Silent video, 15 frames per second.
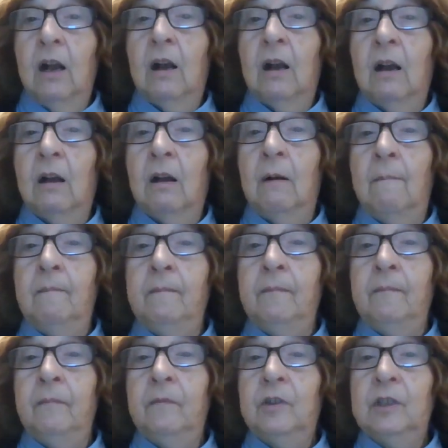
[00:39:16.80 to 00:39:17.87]

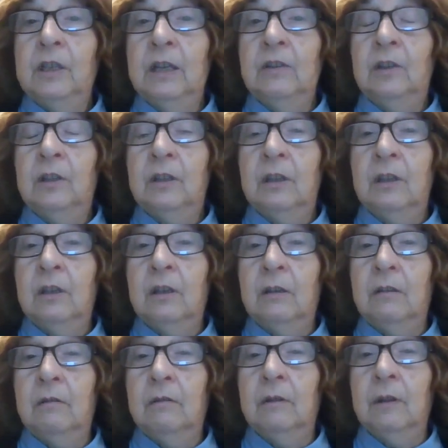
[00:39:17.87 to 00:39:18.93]
Um, since
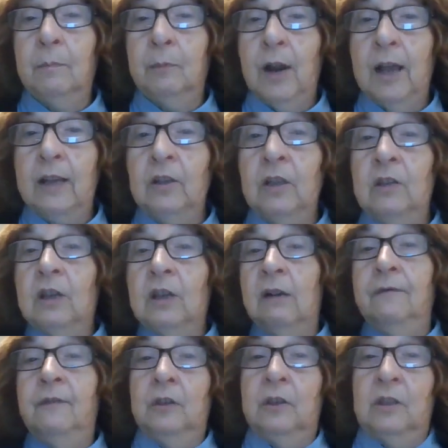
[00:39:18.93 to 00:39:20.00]
the, the presence
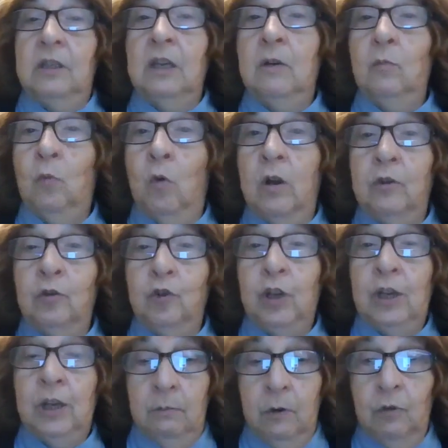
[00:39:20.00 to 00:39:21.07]
of the SYNE1
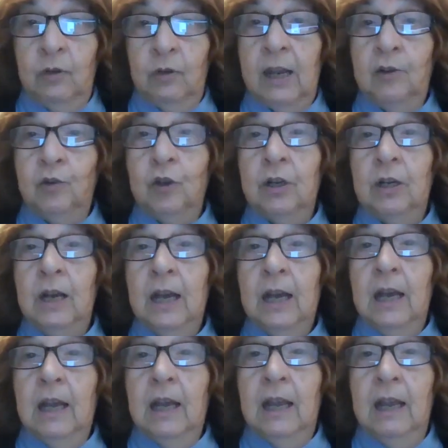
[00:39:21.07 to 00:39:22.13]
gene mutation
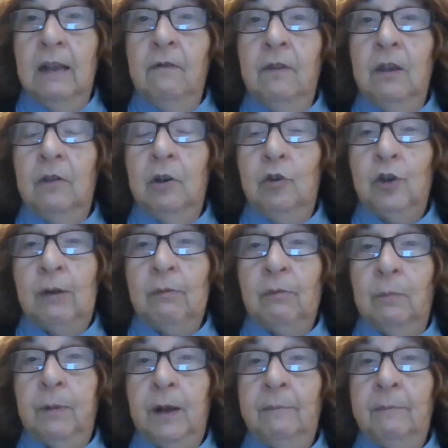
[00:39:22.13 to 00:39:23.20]
in the
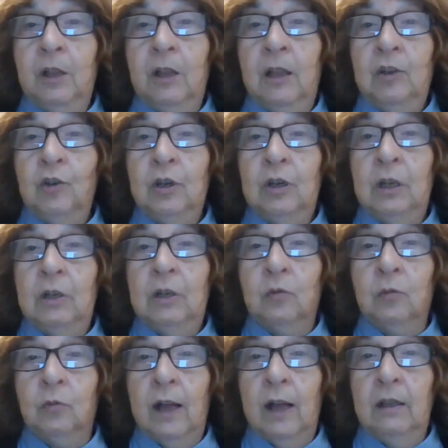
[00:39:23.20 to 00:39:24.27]
general population is
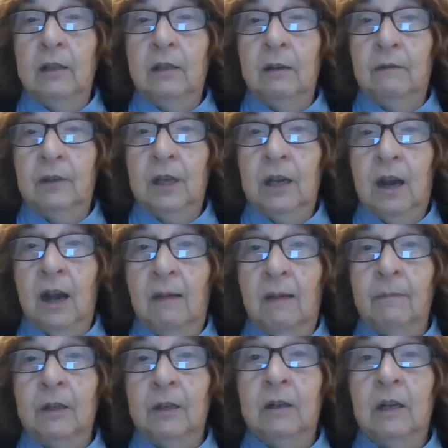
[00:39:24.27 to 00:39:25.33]
relatively
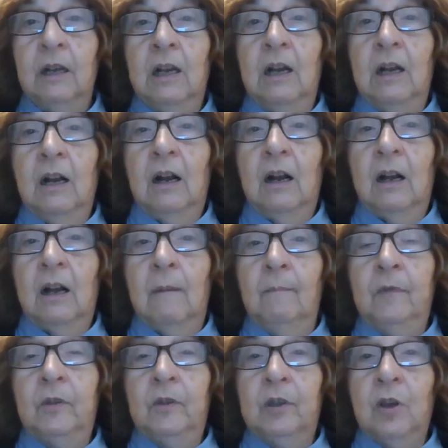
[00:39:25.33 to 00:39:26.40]
common,
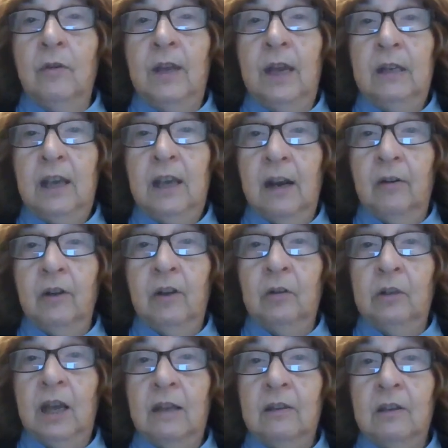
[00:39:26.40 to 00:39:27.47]
um, so that carrier
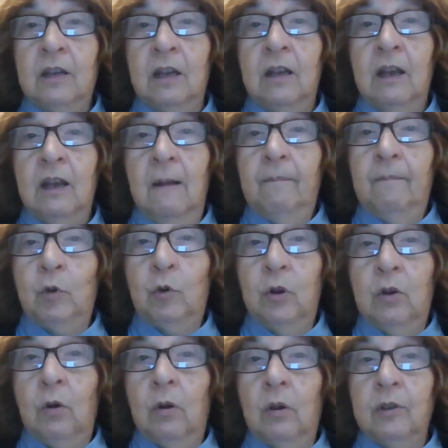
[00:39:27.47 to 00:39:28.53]
testing
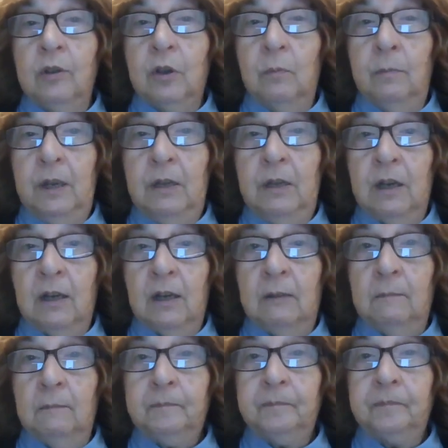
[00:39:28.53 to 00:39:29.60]
could also be
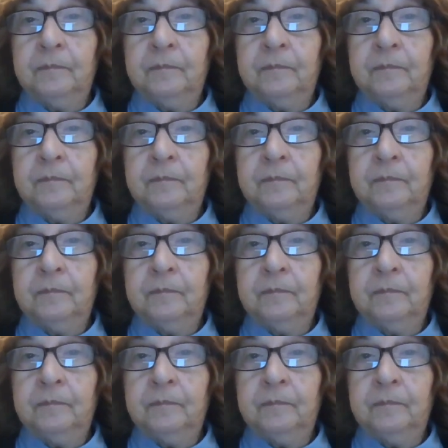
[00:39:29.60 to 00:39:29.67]
done.